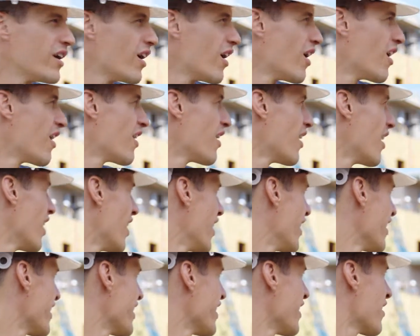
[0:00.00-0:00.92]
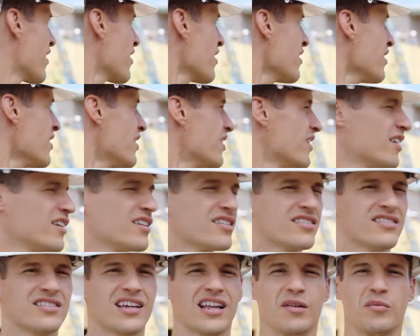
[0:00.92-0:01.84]
are uh, here
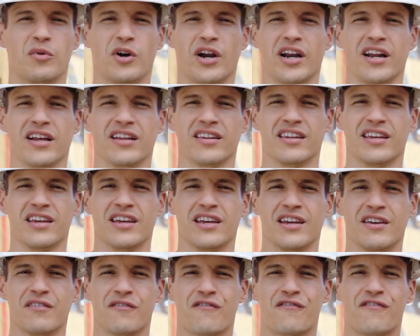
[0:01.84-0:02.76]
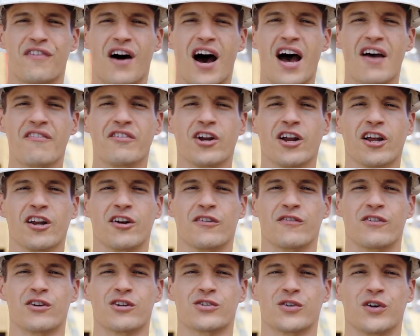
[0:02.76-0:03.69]
celebrating the five-year
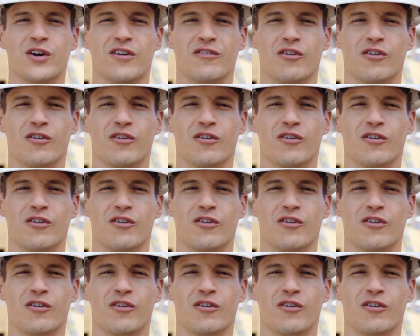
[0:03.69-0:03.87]
anniversary